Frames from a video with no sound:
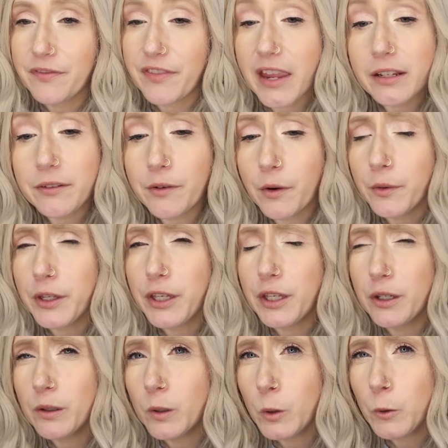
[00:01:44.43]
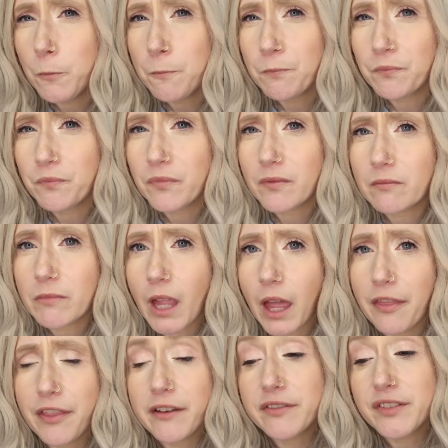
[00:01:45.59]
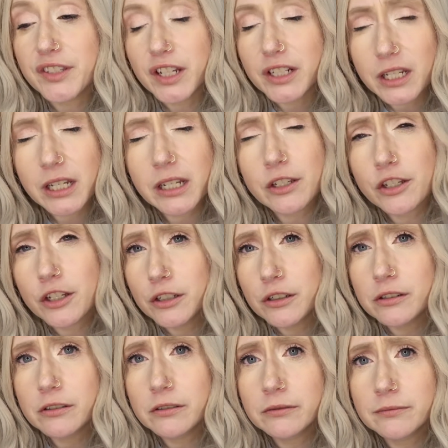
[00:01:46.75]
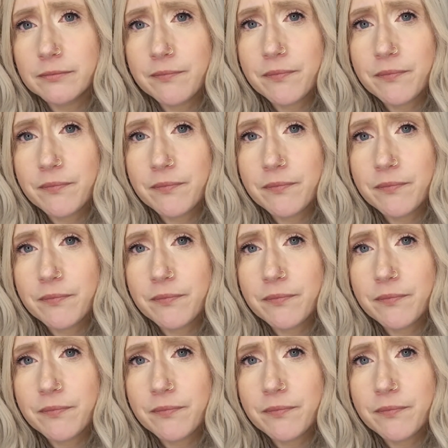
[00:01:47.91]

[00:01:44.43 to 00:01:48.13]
They know you, they've studied you,